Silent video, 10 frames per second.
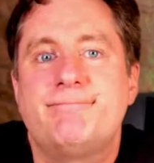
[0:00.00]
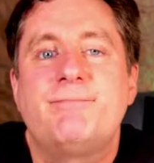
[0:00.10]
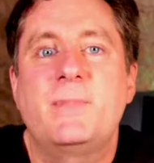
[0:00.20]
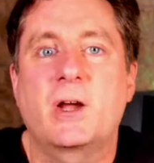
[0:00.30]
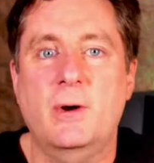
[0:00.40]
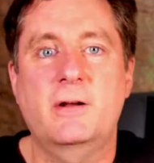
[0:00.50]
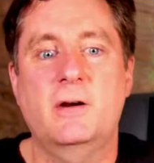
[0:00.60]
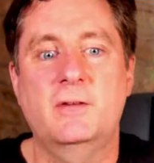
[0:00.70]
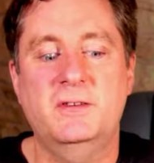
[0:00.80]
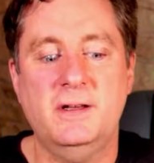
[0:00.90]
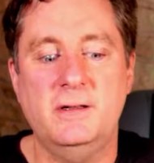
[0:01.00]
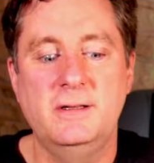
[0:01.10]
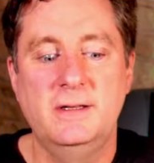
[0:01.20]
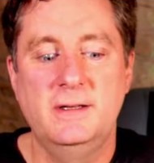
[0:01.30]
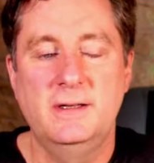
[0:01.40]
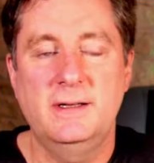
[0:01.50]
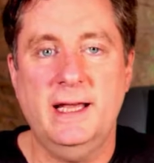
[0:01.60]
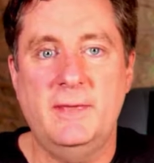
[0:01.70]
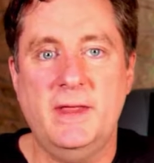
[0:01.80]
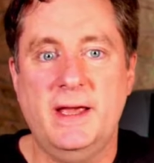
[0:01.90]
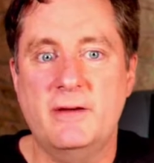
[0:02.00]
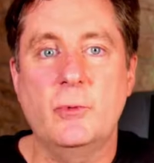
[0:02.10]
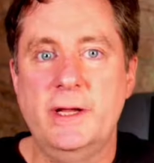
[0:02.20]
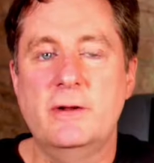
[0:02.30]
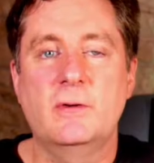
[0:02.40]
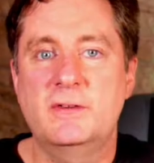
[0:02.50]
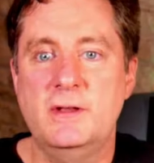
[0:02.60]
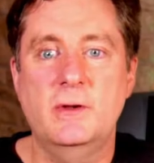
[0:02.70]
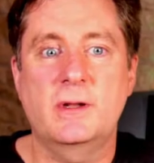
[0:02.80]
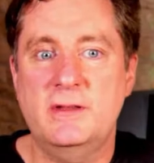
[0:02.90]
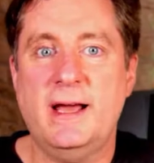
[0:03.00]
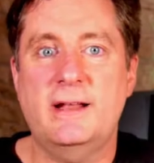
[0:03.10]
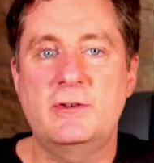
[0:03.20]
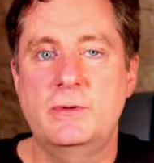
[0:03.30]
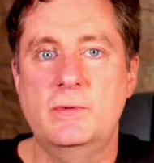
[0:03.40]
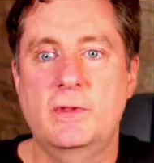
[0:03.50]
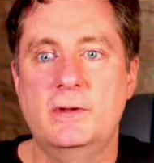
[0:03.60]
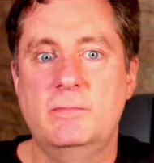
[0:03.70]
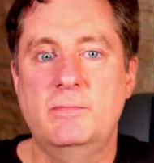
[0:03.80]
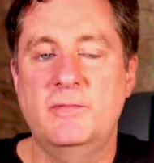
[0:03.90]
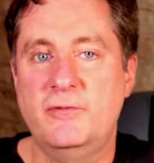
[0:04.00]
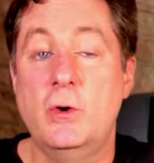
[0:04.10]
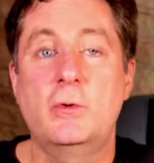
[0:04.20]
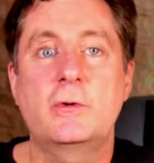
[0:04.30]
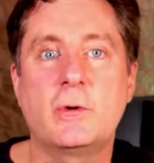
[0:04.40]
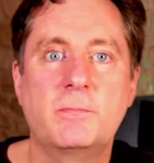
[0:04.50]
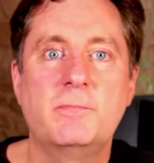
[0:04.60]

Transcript: credit card sale. And they have readers that you can attach to the phone or